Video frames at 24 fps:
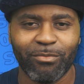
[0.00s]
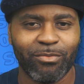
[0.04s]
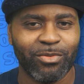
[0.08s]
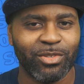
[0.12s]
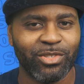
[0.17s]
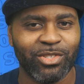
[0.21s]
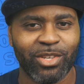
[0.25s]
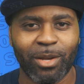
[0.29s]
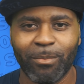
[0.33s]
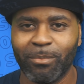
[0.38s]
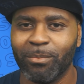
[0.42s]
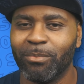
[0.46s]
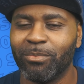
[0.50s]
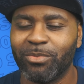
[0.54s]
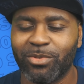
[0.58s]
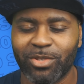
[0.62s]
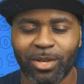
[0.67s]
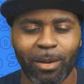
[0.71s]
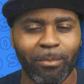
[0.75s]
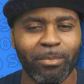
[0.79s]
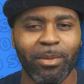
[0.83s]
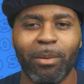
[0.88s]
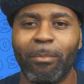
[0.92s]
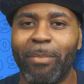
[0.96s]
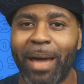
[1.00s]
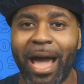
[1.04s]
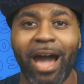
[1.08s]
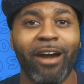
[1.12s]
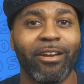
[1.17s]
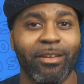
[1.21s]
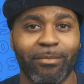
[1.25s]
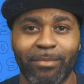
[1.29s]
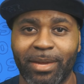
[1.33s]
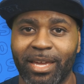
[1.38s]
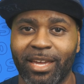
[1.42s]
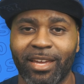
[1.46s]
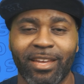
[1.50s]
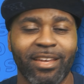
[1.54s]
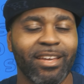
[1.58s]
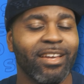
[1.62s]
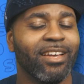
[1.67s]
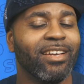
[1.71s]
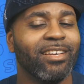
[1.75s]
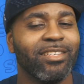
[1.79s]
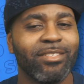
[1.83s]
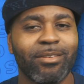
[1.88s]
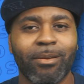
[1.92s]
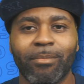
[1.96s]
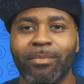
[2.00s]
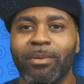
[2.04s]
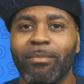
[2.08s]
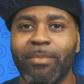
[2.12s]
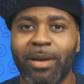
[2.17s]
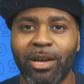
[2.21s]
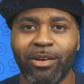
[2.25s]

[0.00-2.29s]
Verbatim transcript: some, something about it, man. Something